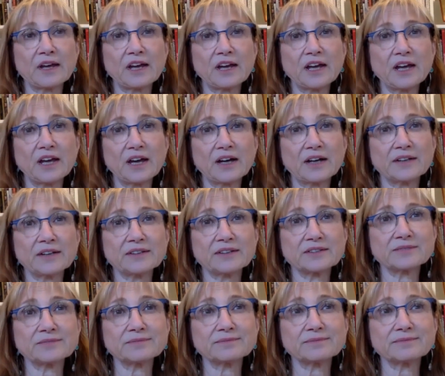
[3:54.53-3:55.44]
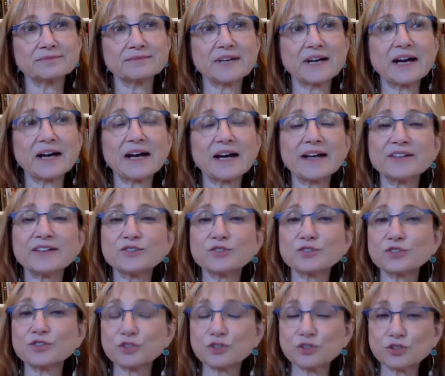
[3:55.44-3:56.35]
And I
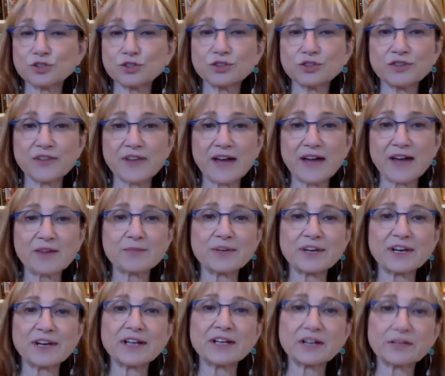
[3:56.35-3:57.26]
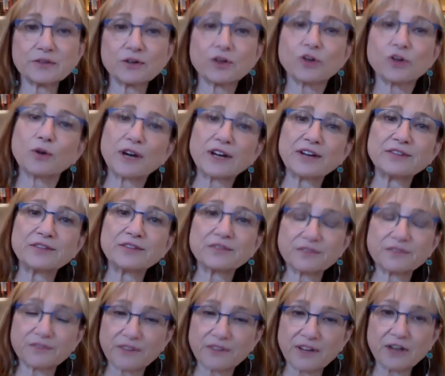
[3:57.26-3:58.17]
understood that, but I never quite
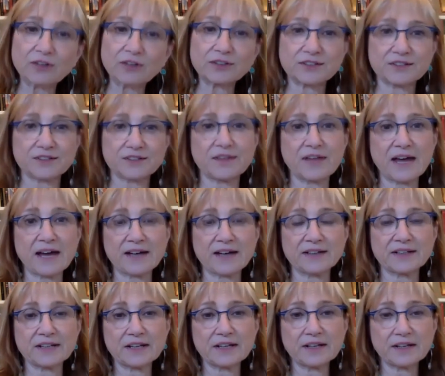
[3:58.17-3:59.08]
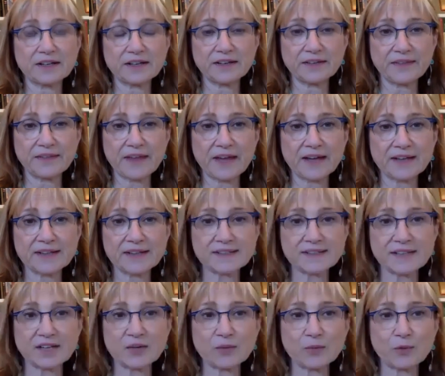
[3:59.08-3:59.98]
felt that in that
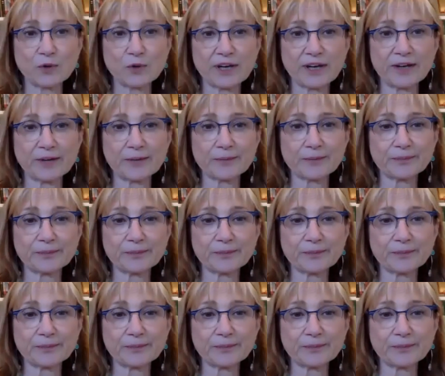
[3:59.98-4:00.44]
same way.